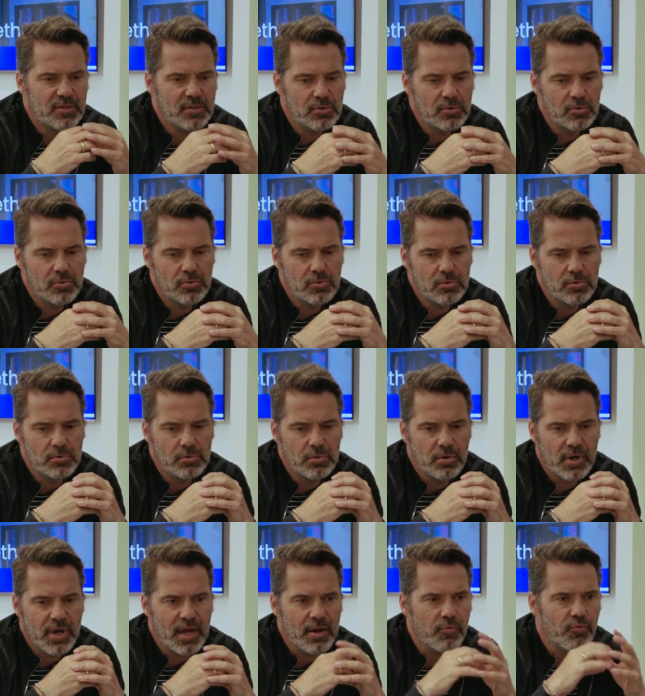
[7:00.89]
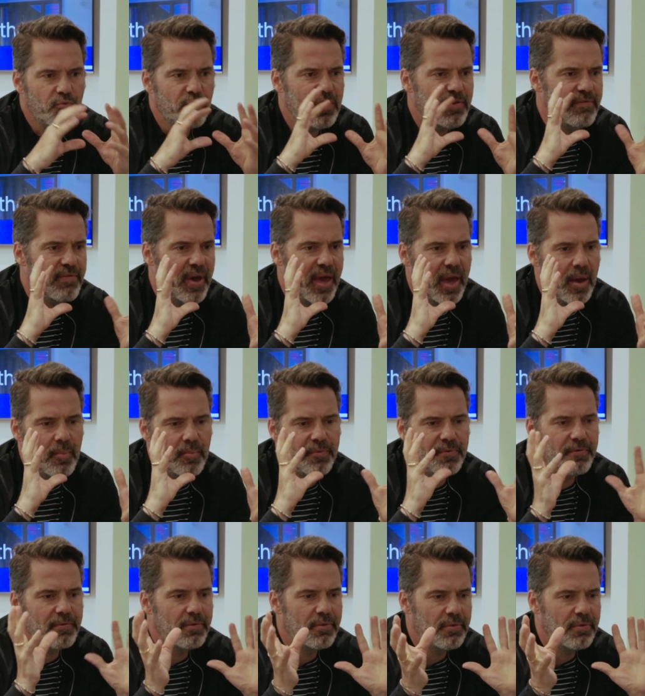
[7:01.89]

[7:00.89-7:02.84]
to kind of revamp